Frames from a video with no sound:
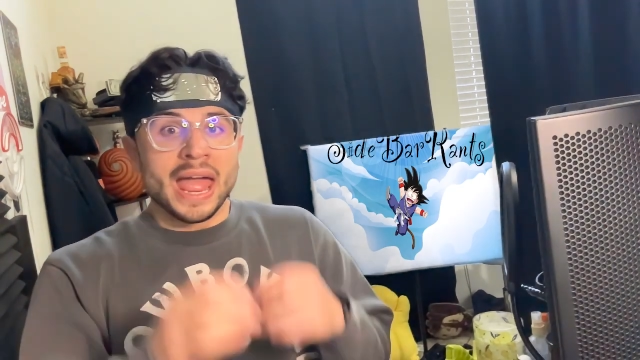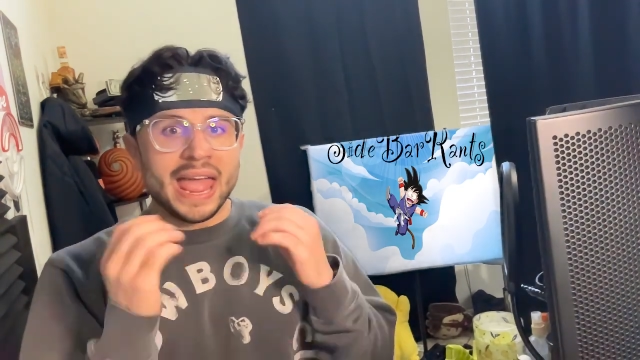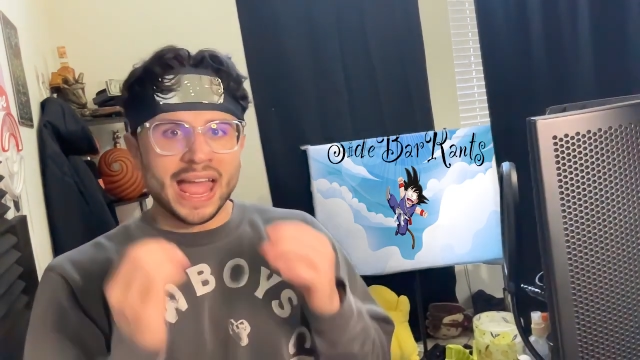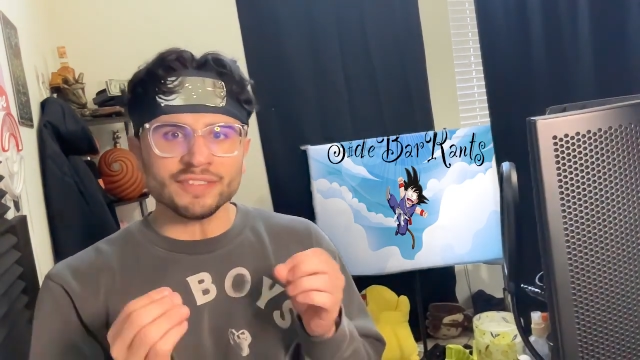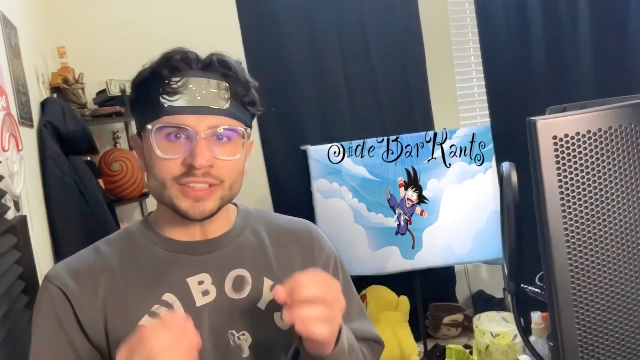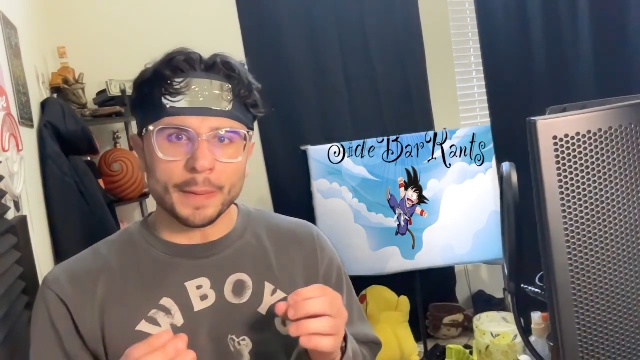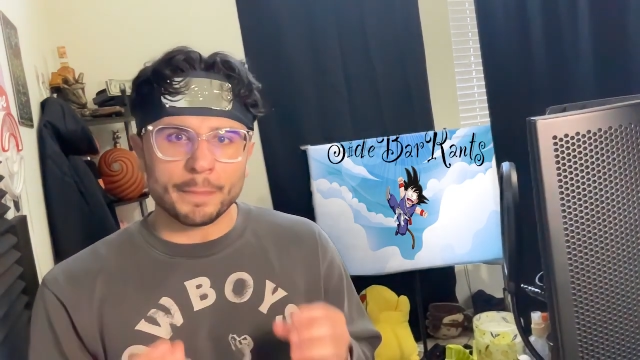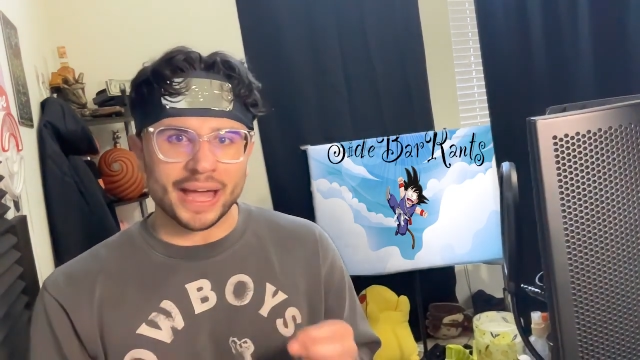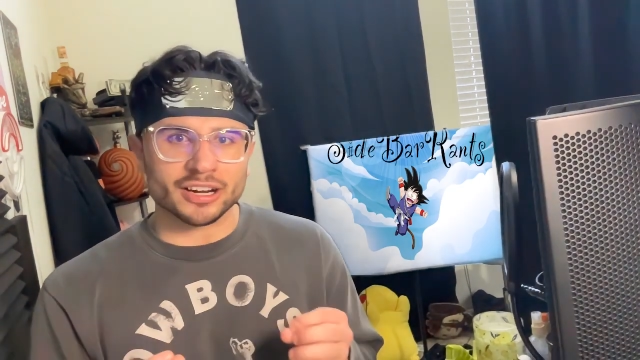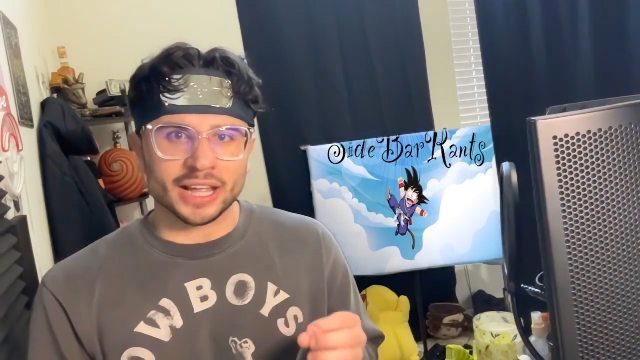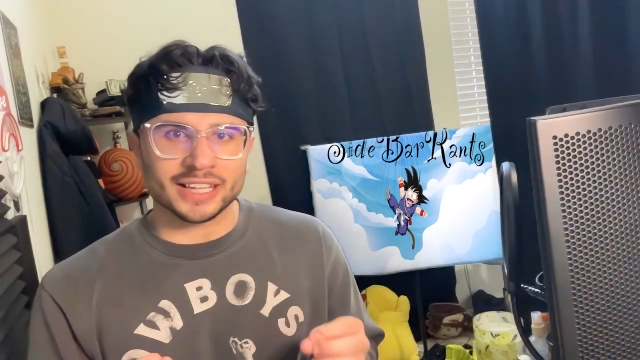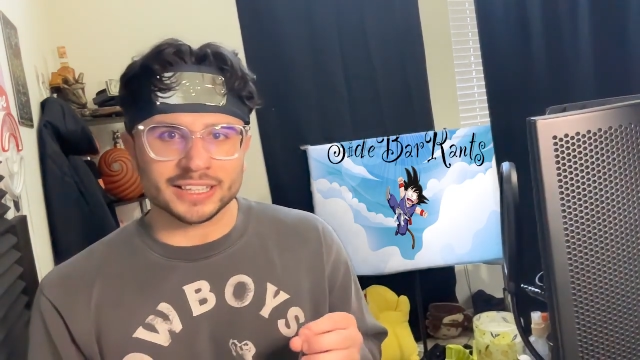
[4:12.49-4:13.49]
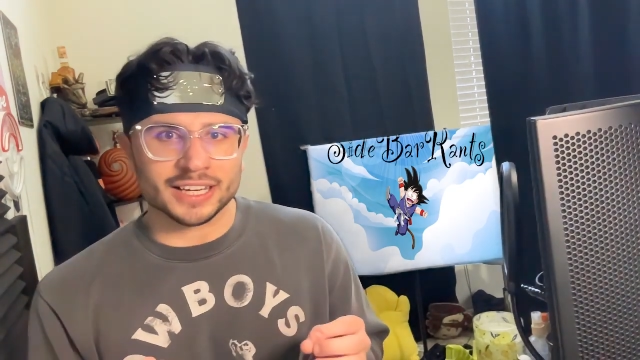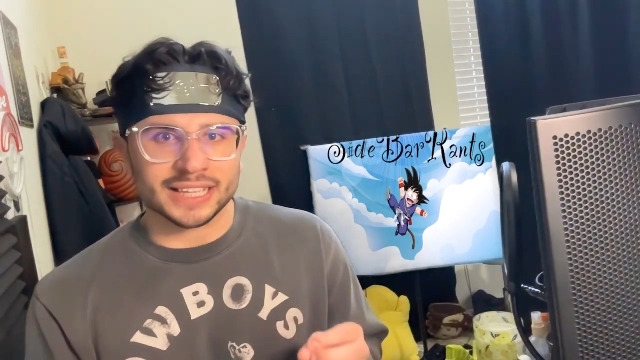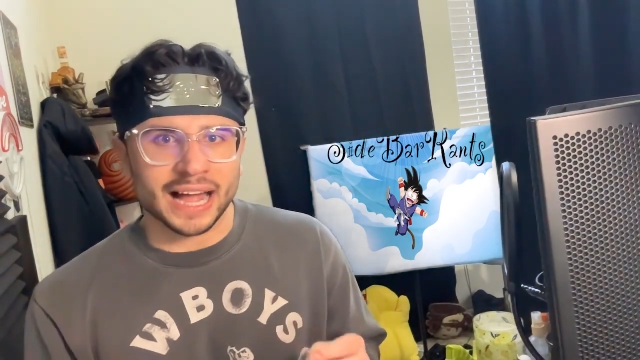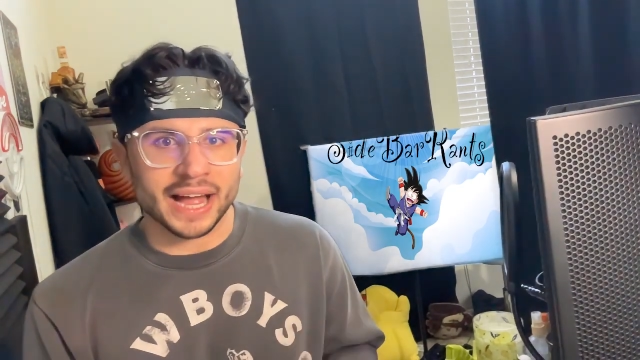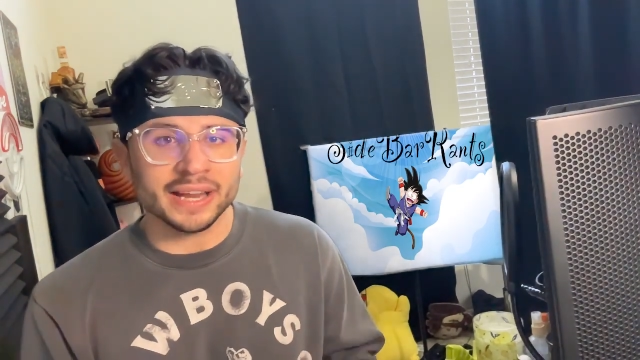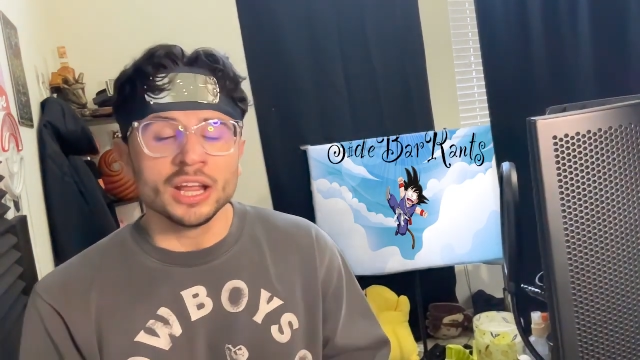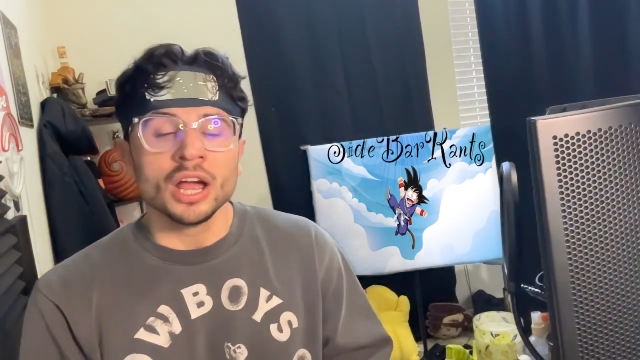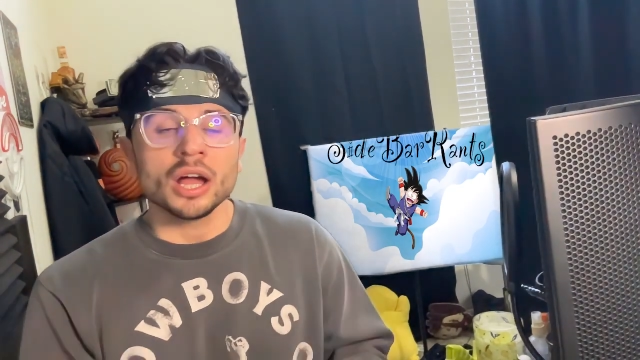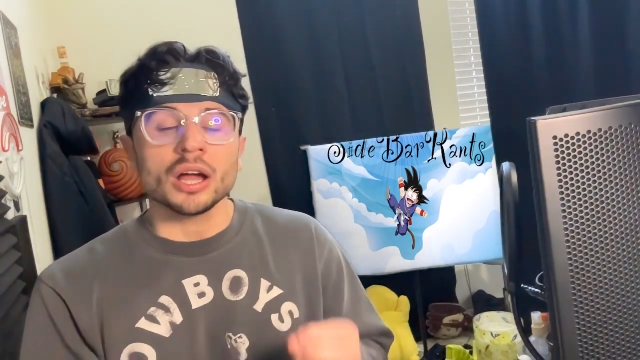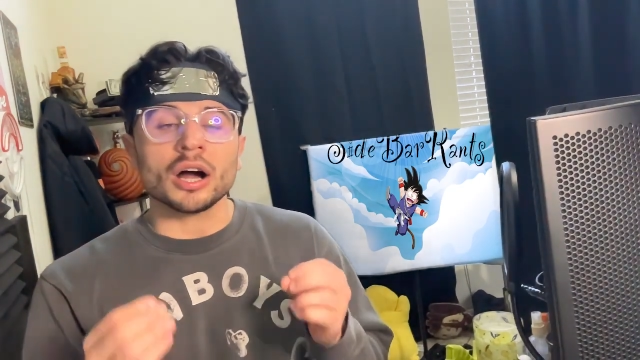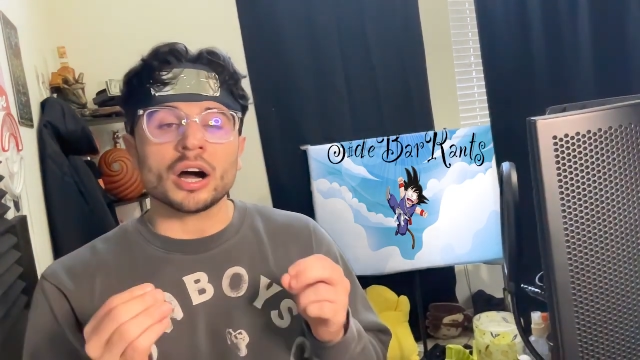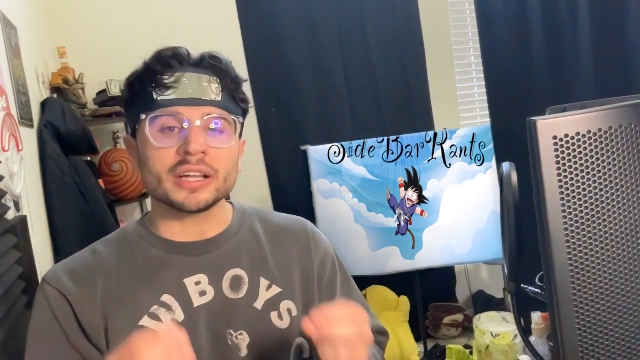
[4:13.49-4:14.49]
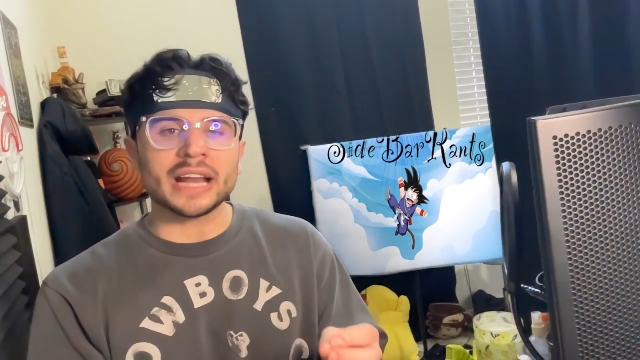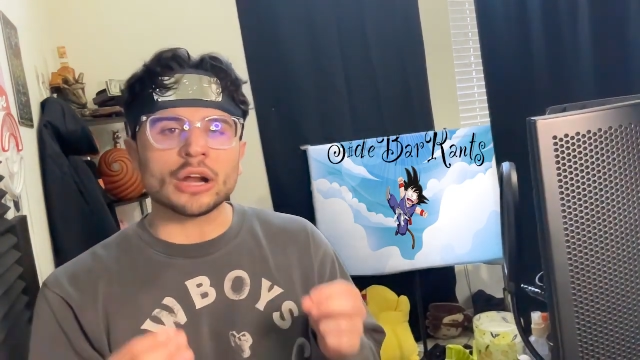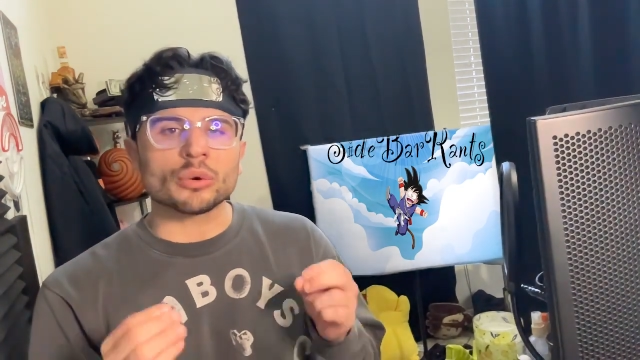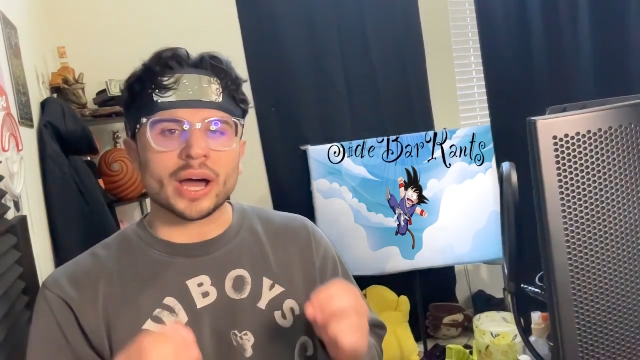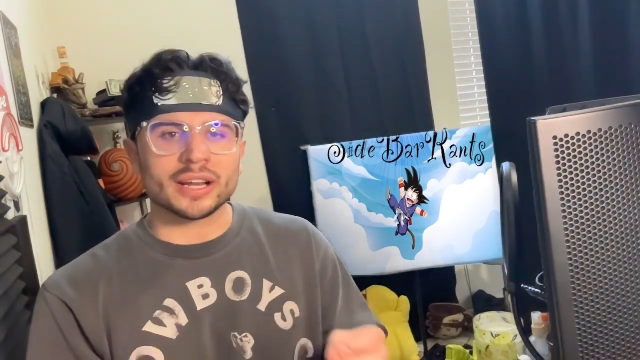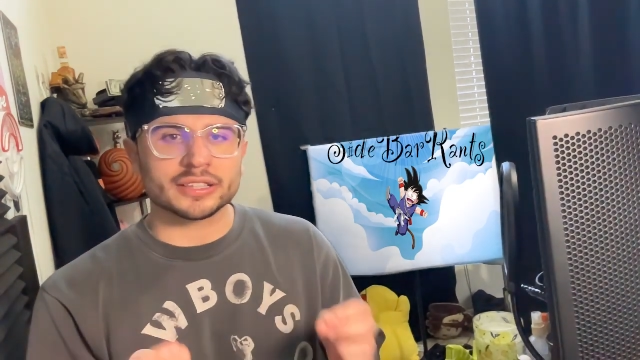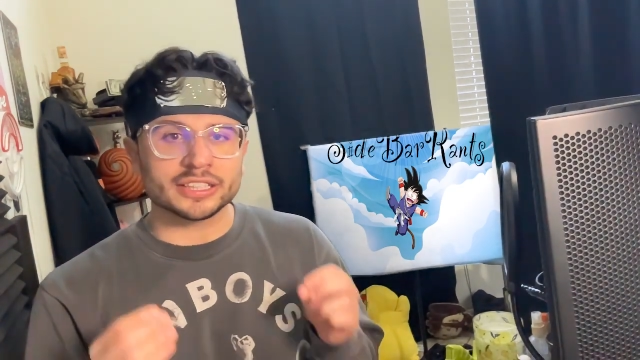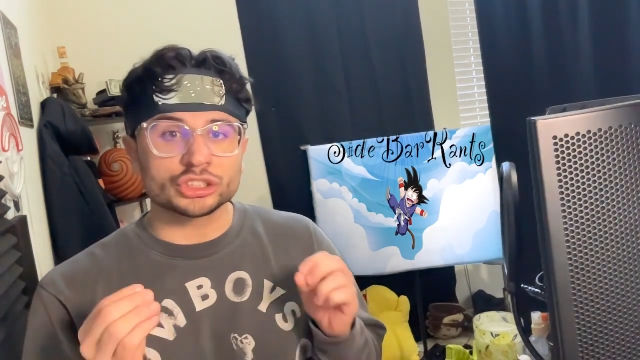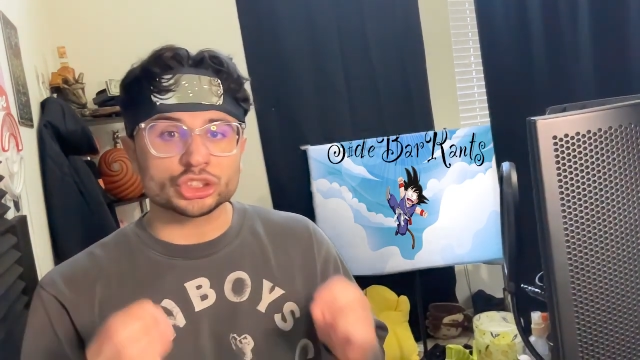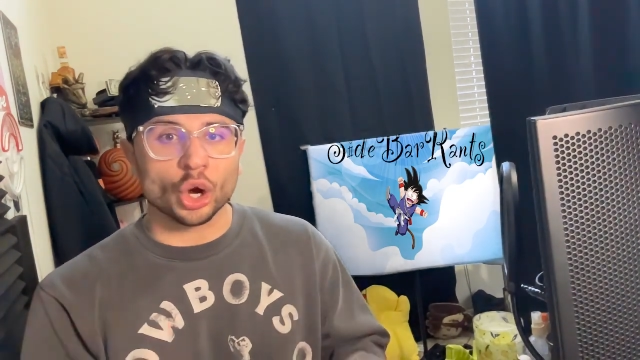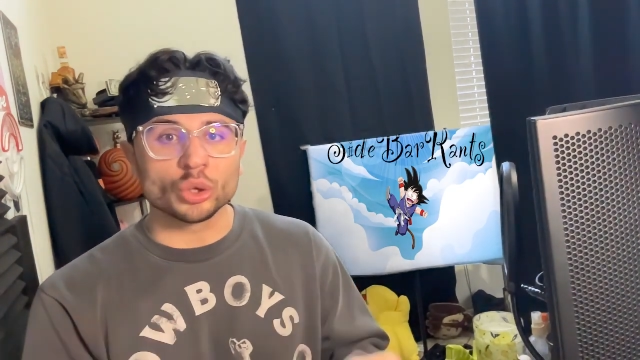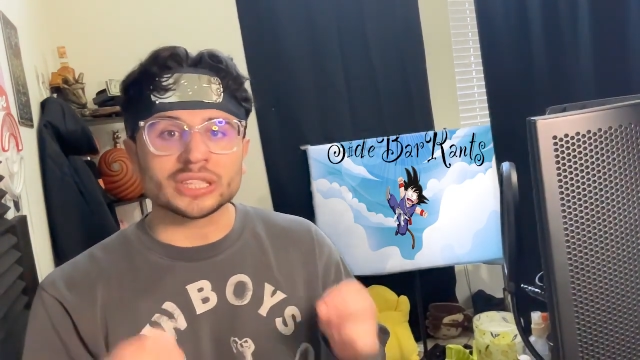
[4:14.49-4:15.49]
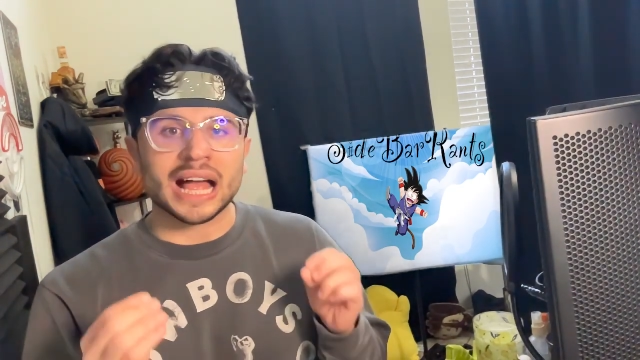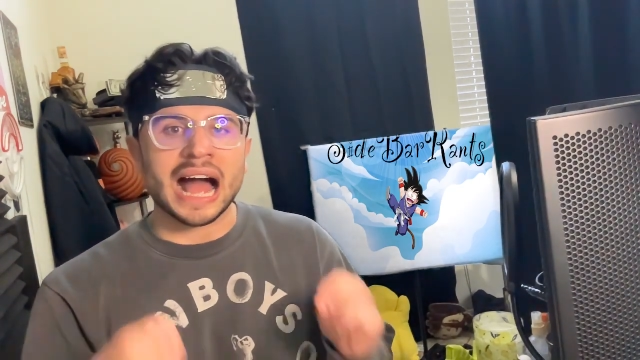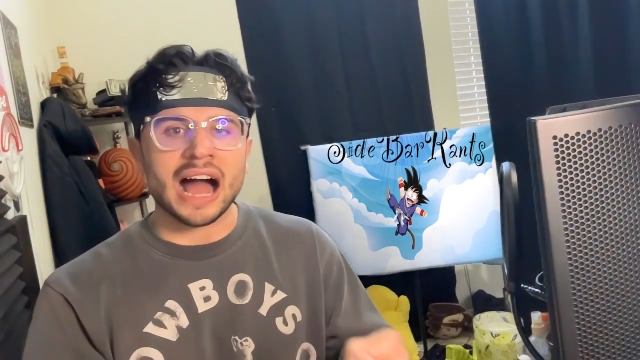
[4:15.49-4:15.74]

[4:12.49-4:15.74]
Having the battle end in a tie unironically shows